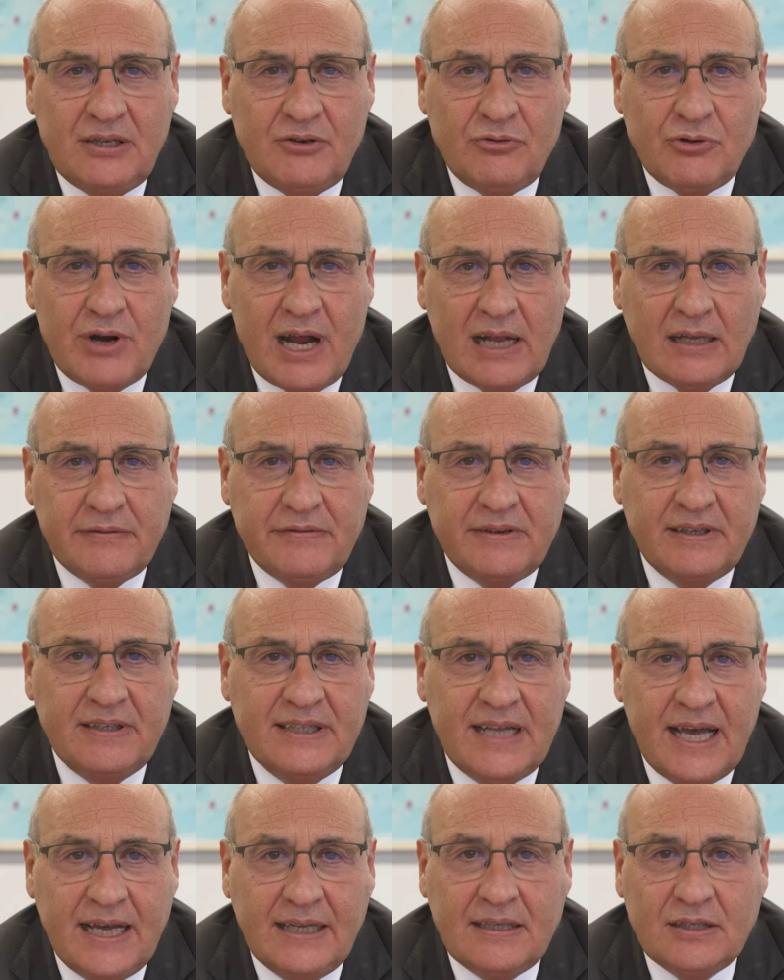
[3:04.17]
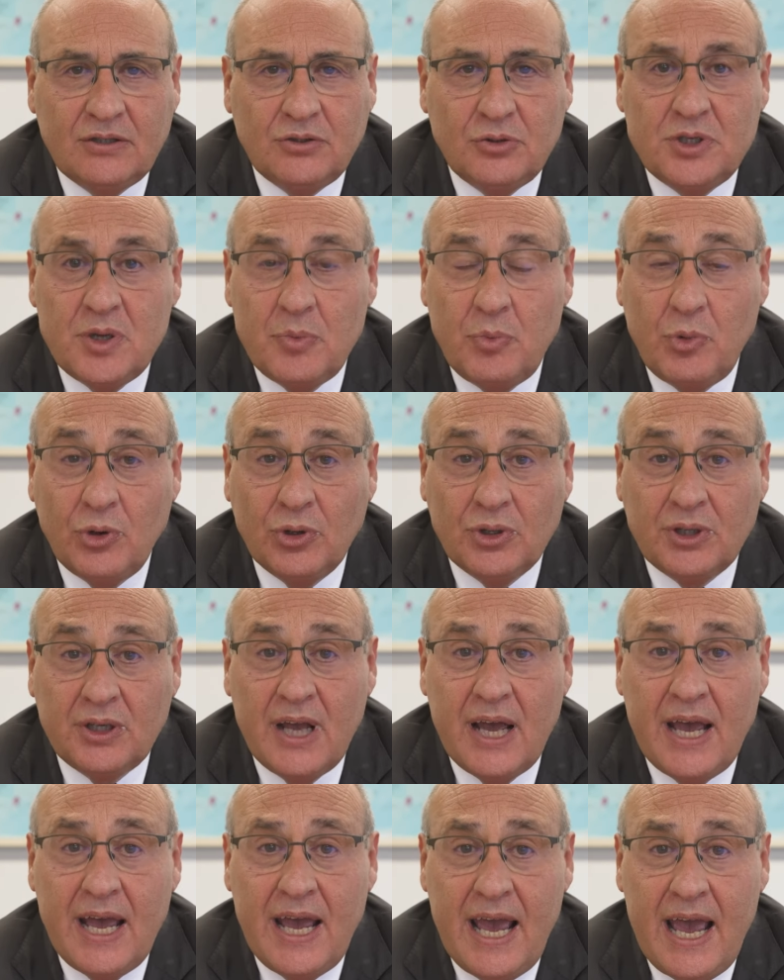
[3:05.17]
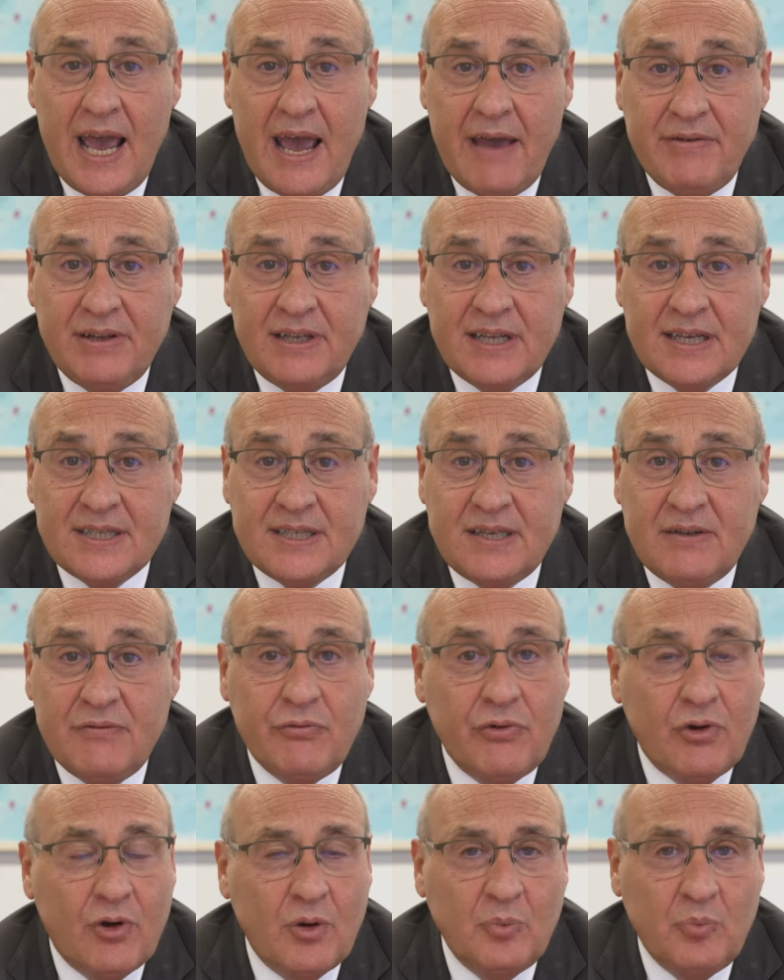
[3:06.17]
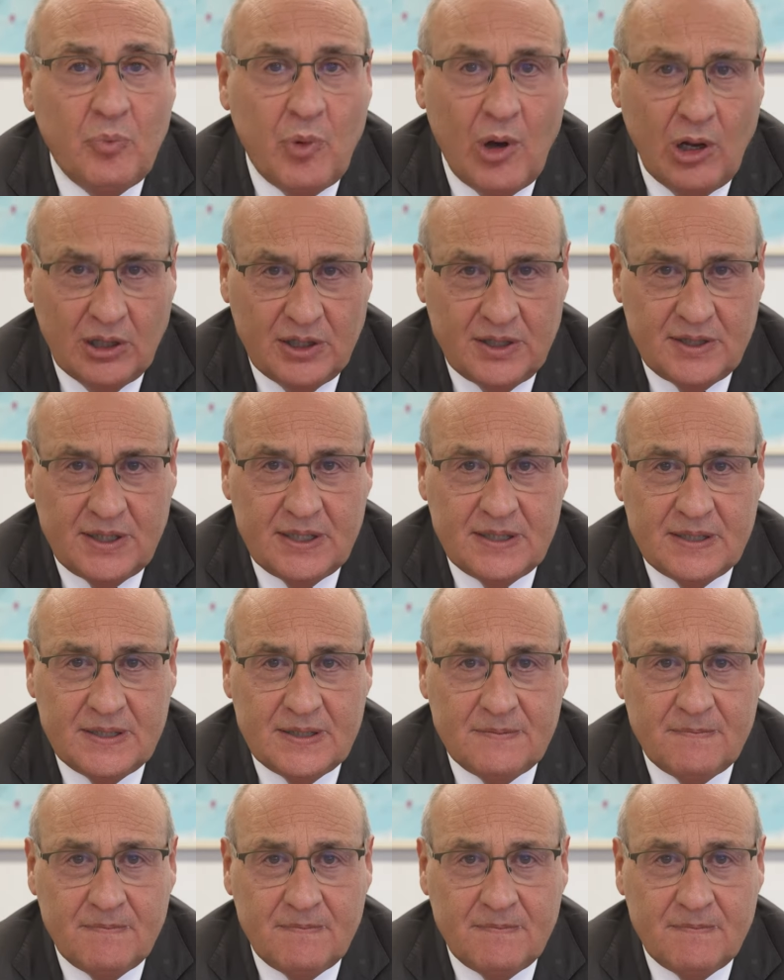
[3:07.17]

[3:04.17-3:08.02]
relevant data to support evidence-informed policies.